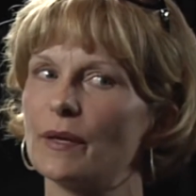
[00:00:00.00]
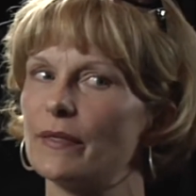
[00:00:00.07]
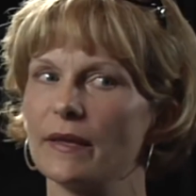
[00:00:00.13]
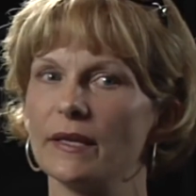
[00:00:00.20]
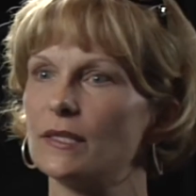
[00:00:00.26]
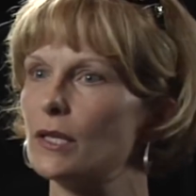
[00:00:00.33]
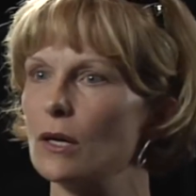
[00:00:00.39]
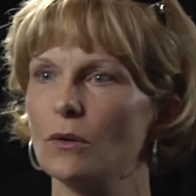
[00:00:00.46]
but
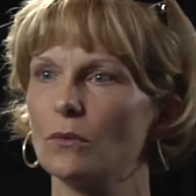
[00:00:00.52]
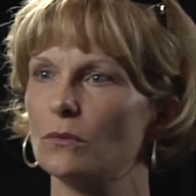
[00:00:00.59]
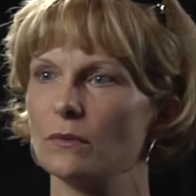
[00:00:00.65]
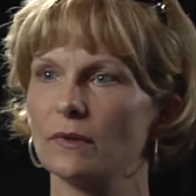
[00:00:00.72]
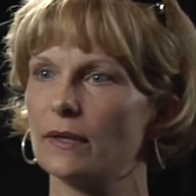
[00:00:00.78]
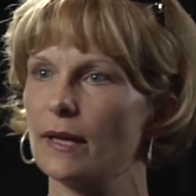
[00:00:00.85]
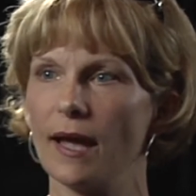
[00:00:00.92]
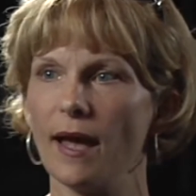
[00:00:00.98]
they don't
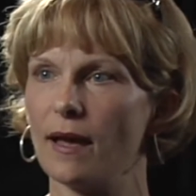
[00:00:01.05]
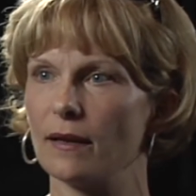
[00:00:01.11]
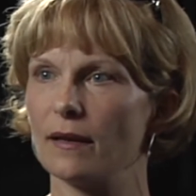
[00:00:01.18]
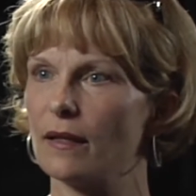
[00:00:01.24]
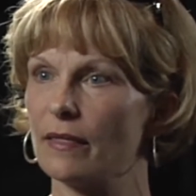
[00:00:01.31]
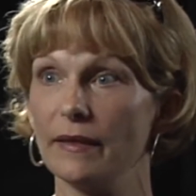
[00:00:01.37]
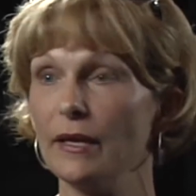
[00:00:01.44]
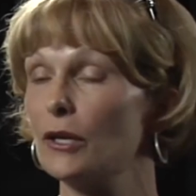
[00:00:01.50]
get
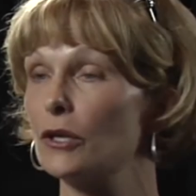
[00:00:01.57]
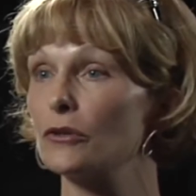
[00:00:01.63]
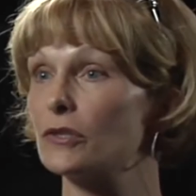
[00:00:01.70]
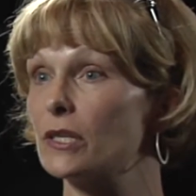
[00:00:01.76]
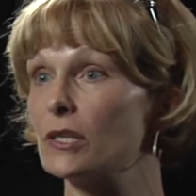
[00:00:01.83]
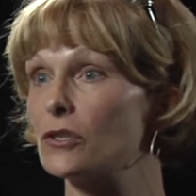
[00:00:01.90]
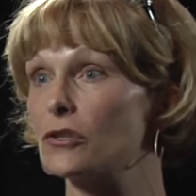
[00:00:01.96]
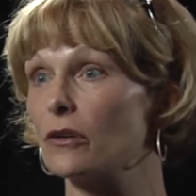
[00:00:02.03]
a right, theater
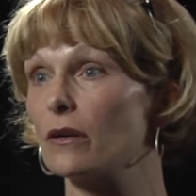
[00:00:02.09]
teacher.